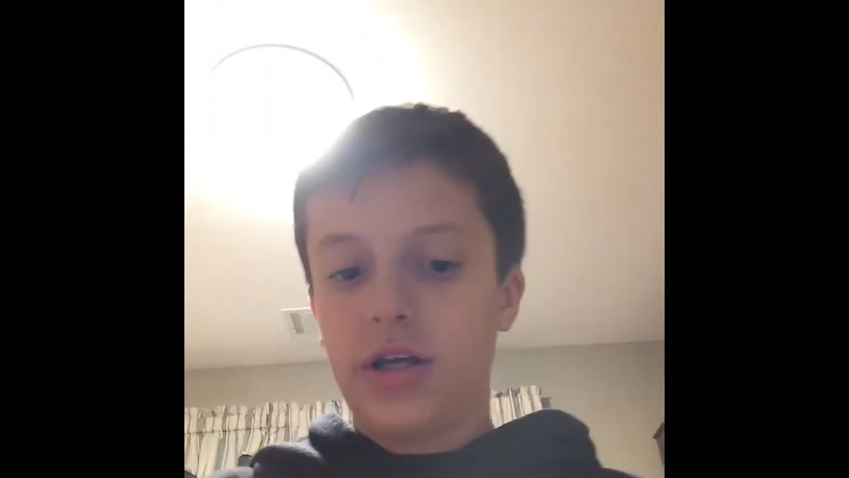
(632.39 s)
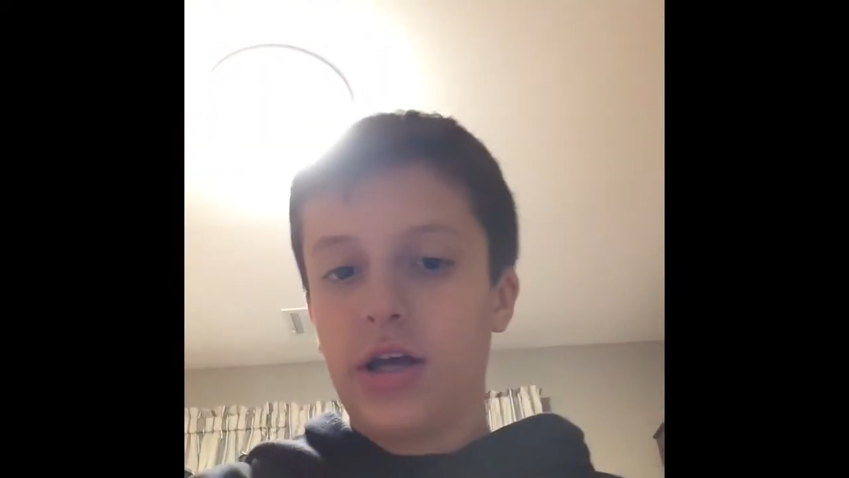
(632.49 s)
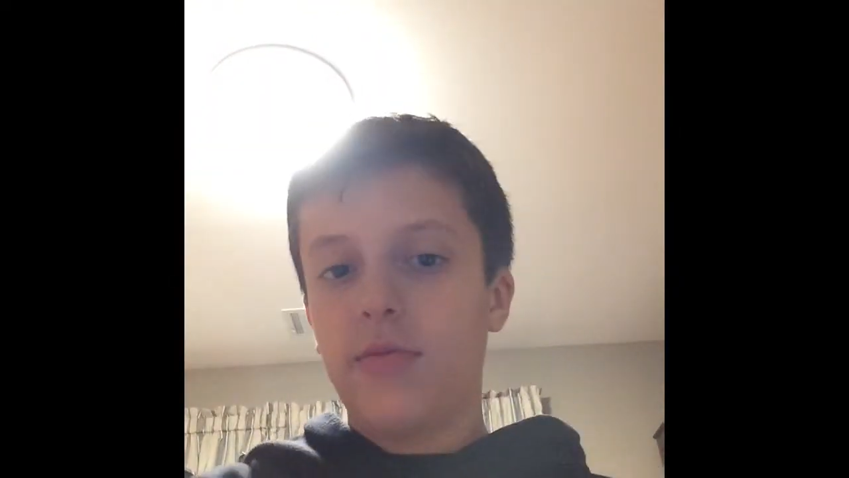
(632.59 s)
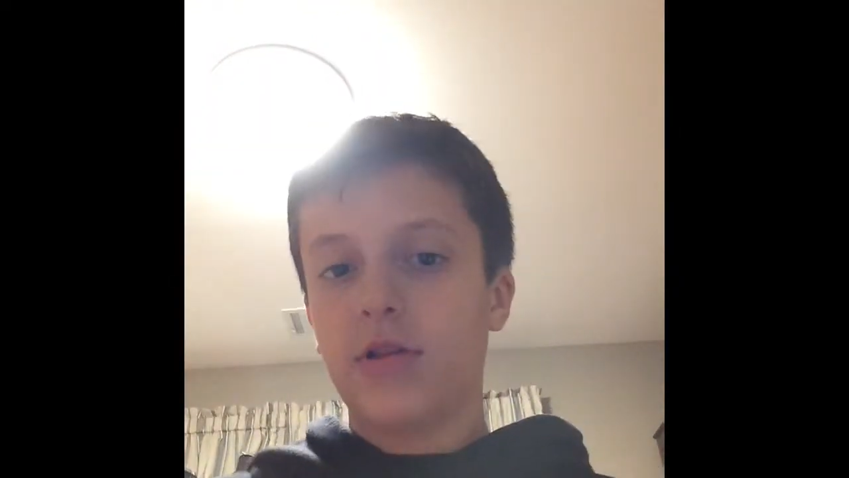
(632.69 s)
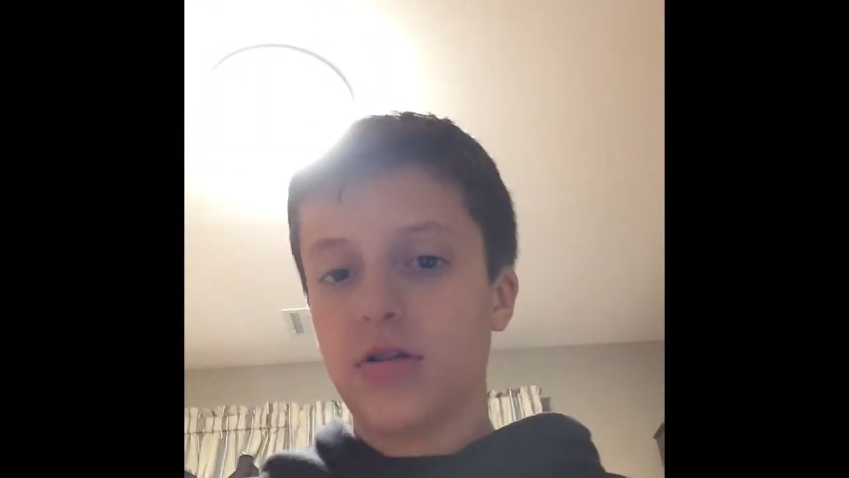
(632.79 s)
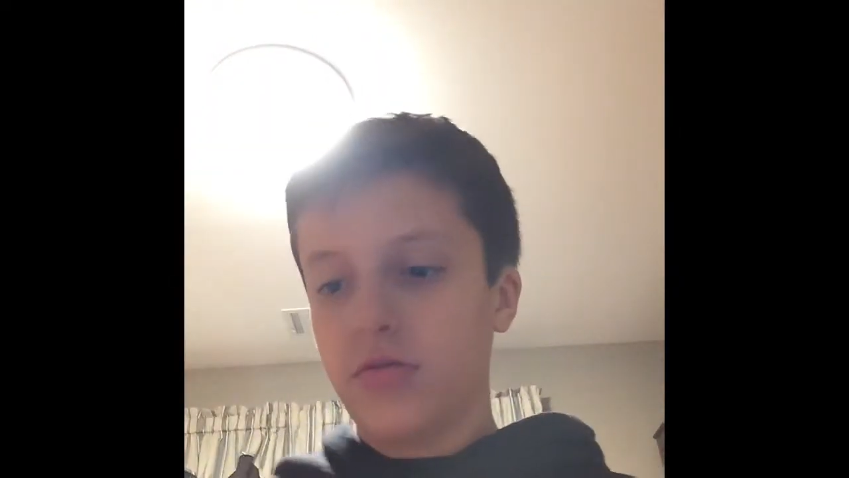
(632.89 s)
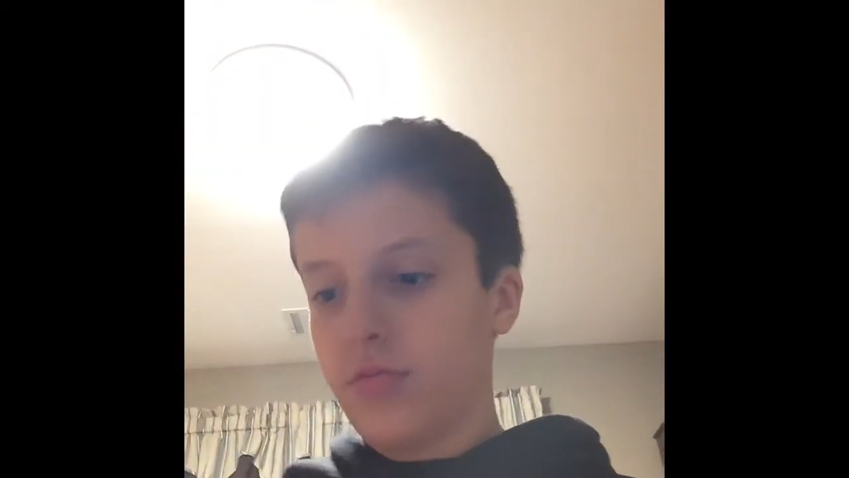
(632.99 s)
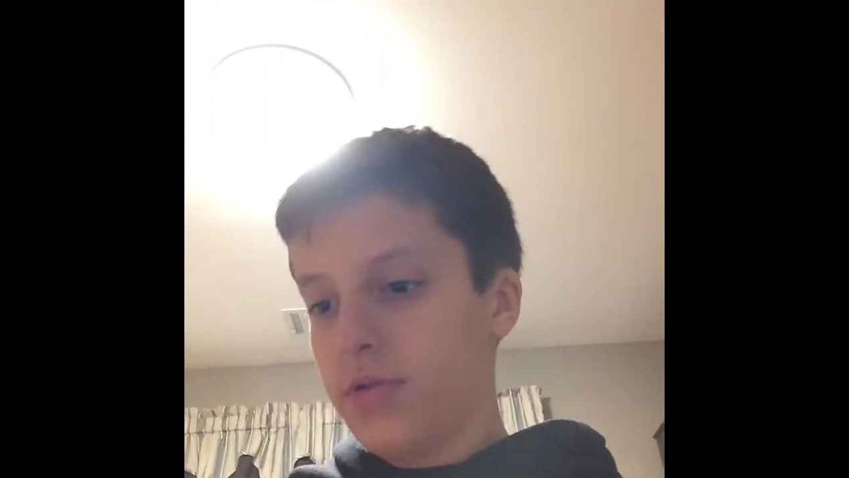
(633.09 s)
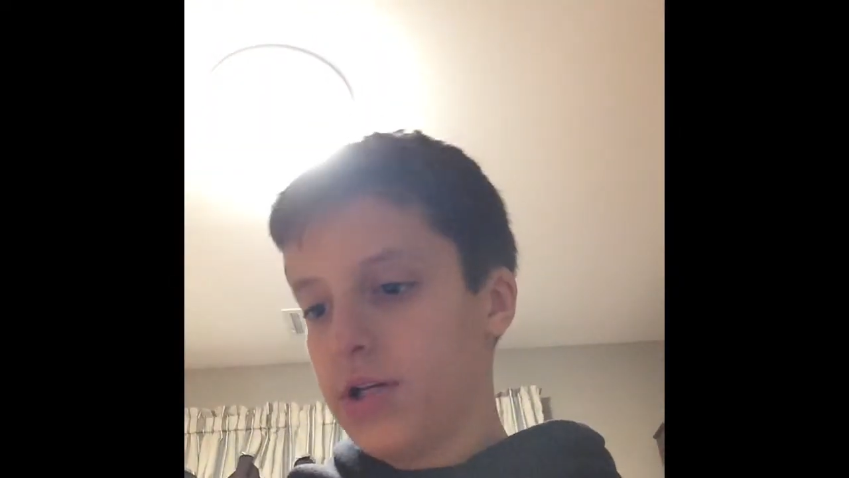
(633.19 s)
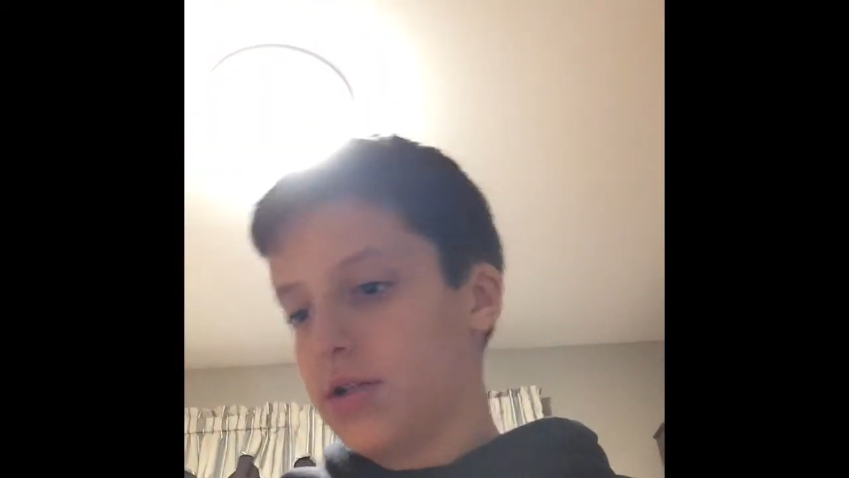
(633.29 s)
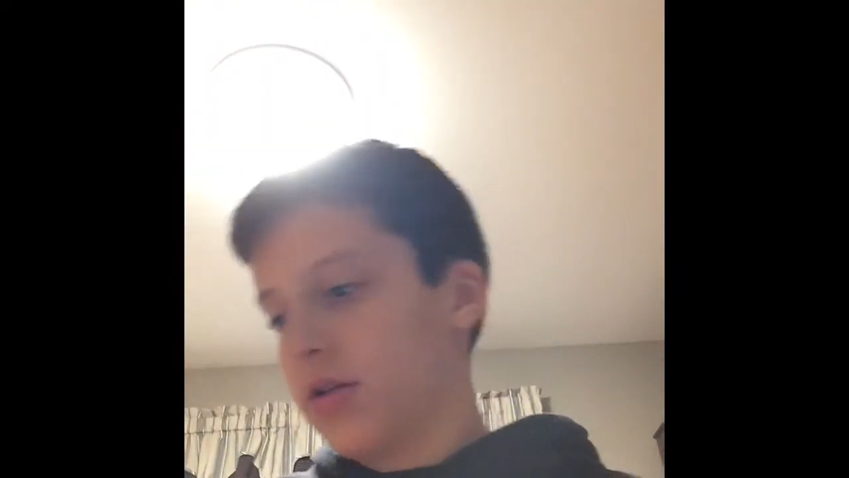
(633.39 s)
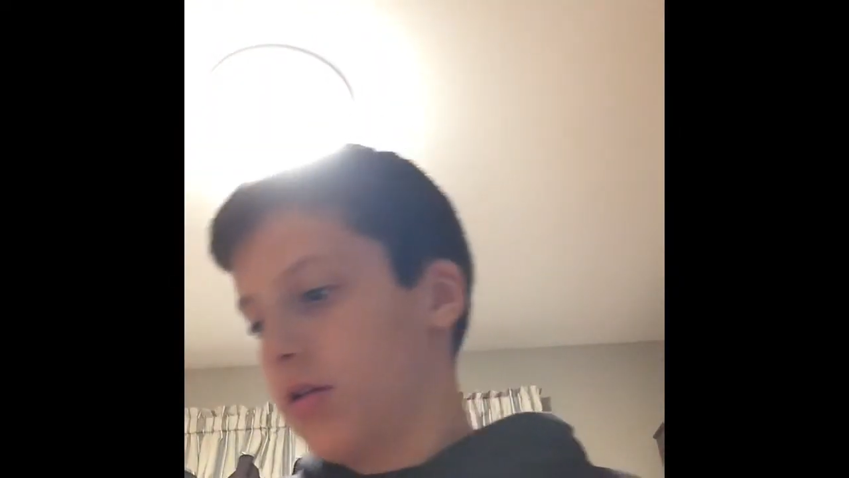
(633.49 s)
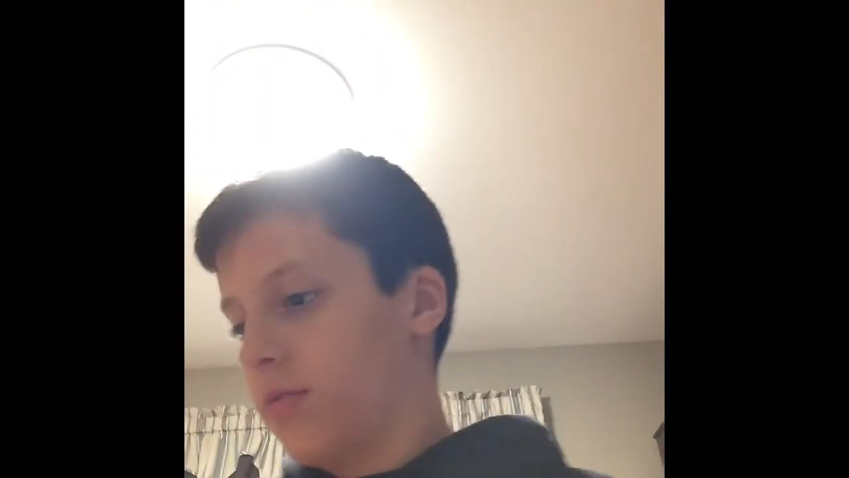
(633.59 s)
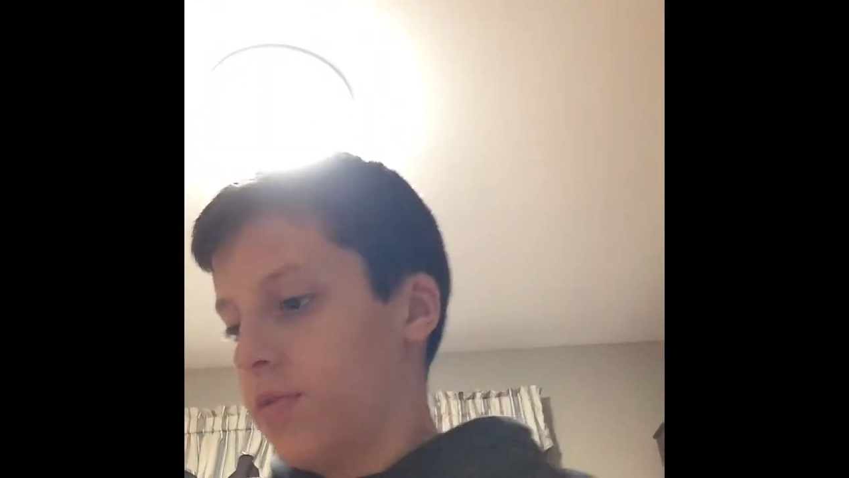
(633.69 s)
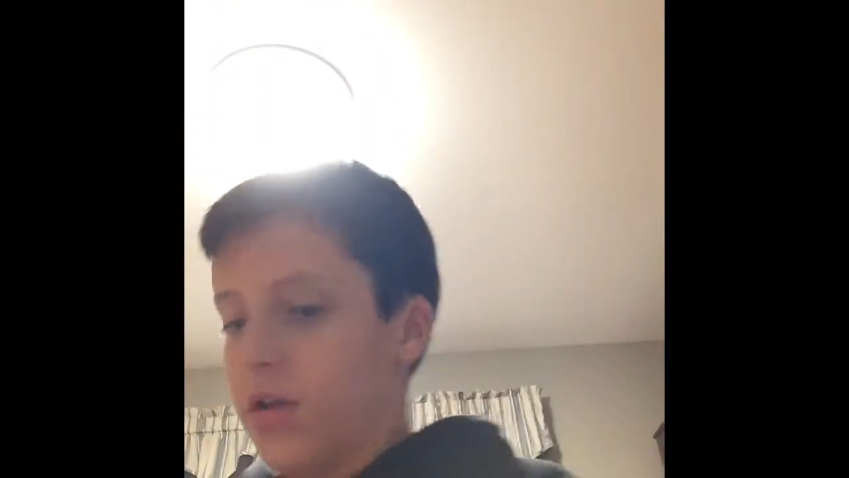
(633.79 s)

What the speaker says: It came with this little plastic thing,